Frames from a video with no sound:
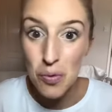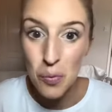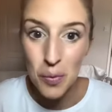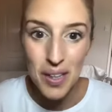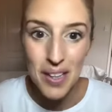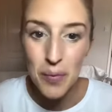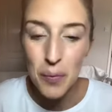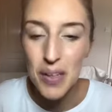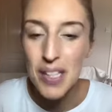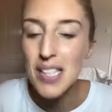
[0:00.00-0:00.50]

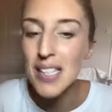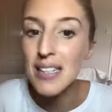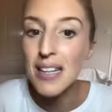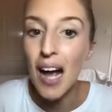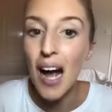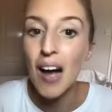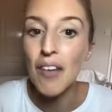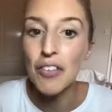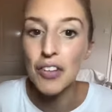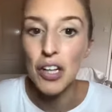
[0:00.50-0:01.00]
We didn't
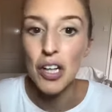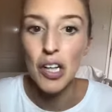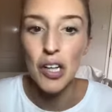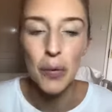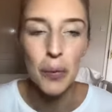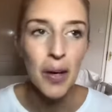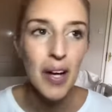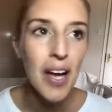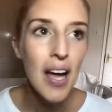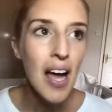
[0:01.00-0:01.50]
have a
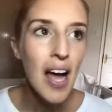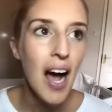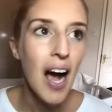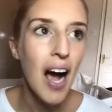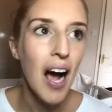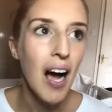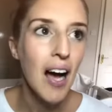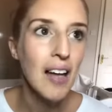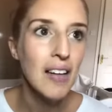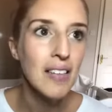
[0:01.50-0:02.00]
clue,
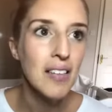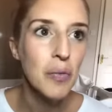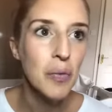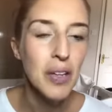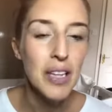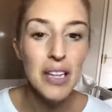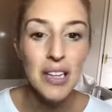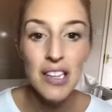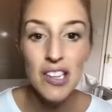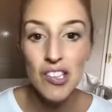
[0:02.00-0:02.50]
and
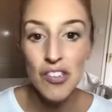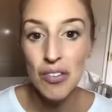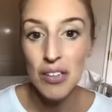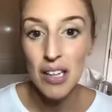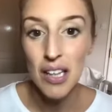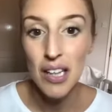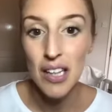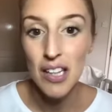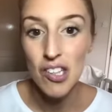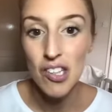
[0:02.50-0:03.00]
we literally